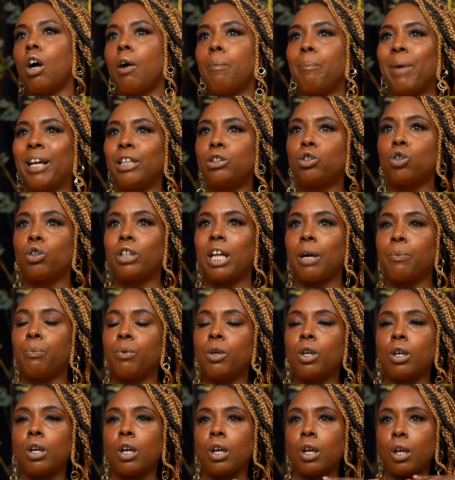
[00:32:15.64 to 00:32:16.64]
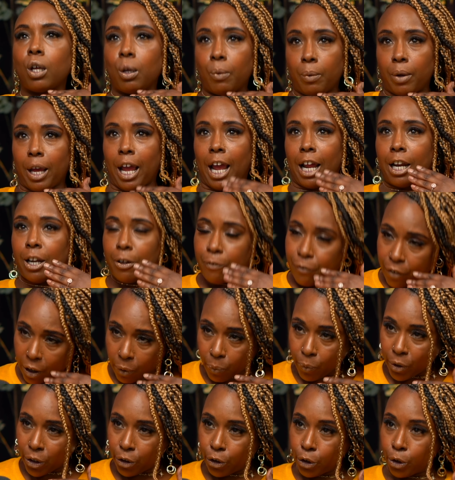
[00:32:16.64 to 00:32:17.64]
style, make sure that
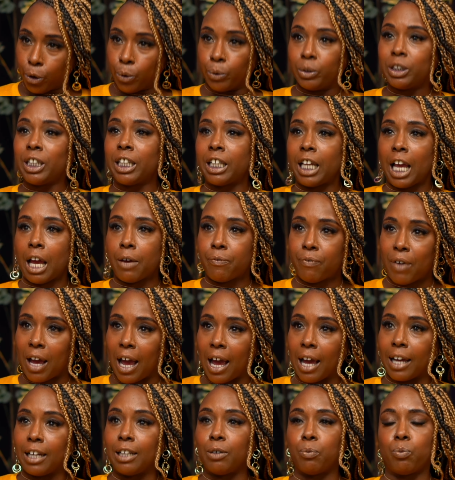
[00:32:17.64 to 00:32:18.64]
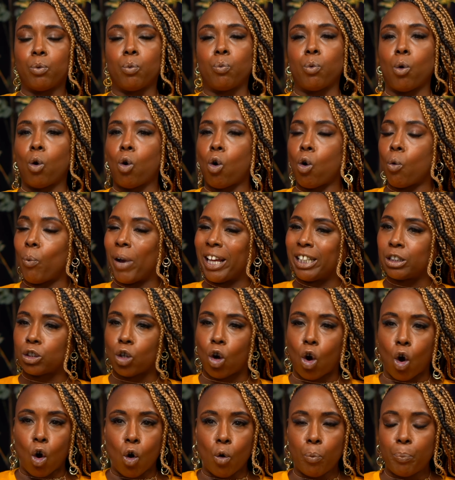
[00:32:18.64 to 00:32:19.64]
anything we do together, we're
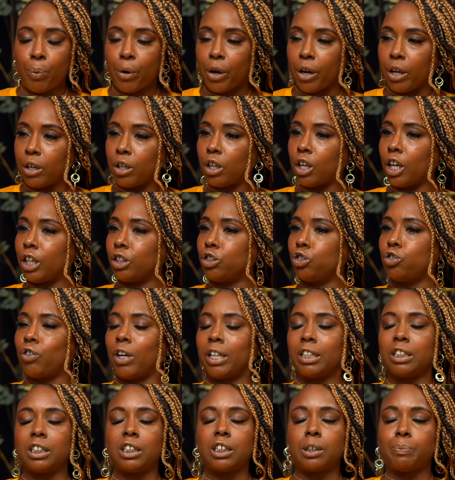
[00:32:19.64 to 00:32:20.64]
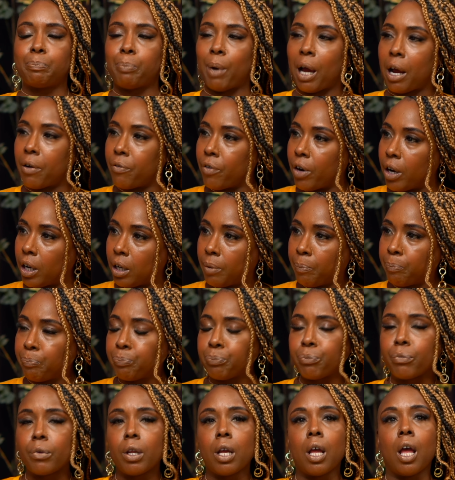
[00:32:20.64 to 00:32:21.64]
always open and
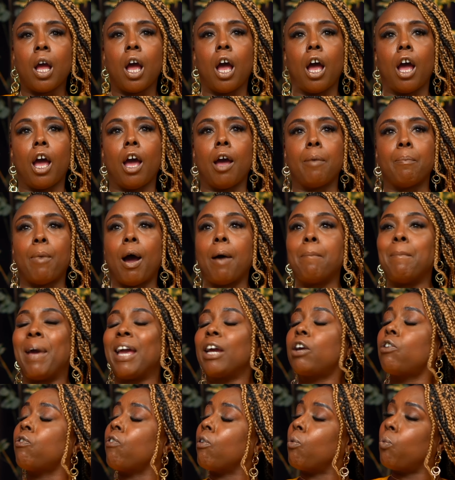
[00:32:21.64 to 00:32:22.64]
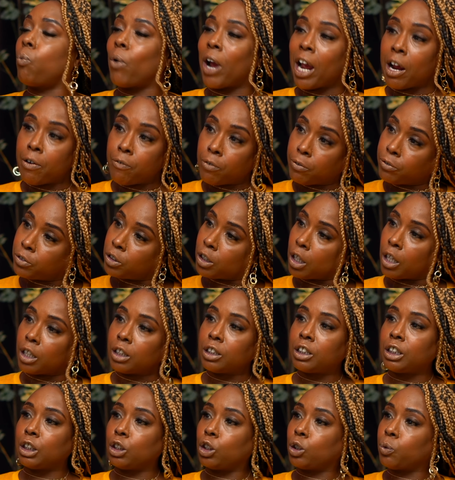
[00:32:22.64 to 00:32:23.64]
transparent. Mm. Um, I make her aware of
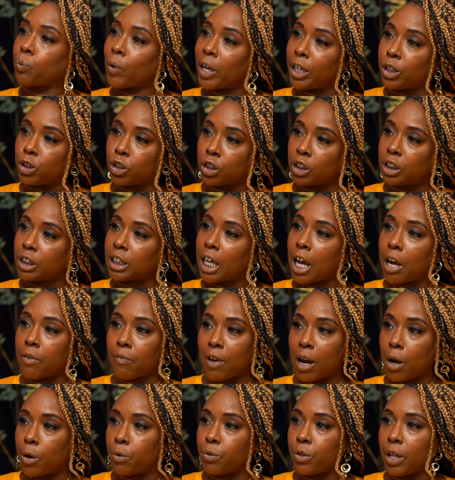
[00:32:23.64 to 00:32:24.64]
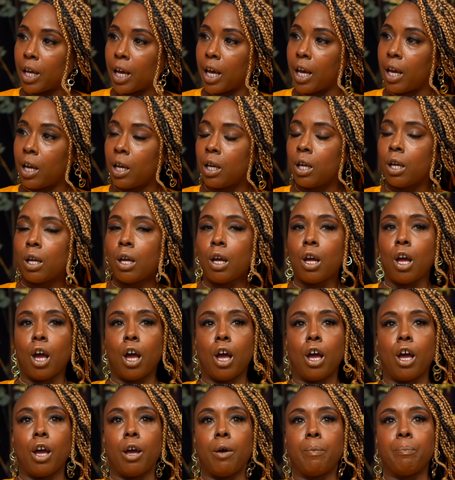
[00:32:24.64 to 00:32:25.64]
certain situations Good. that are out there.
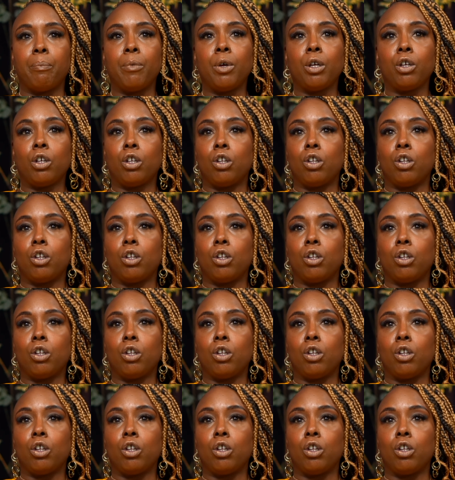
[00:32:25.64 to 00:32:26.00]
Yeah. Um,